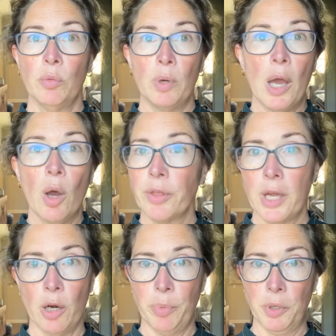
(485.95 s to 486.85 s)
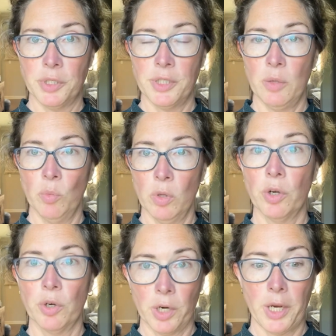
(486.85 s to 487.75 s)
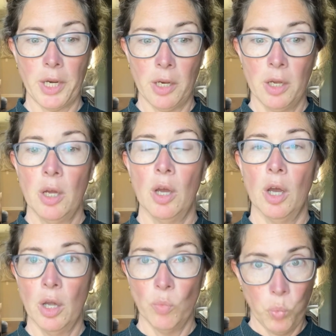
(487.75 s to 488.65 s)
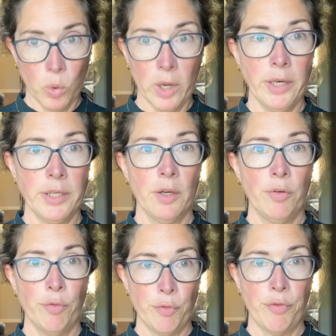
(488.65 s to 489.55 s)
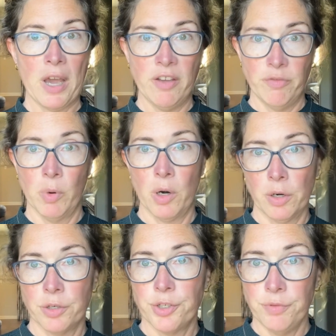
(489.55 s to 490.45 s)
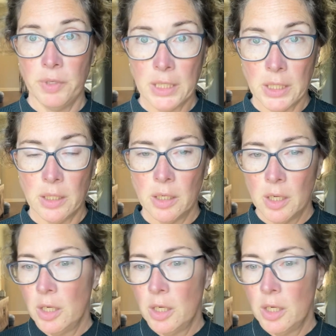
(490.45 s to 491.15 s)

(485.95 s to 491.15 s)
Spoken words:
healthcare person will agree on what 5 markers you need.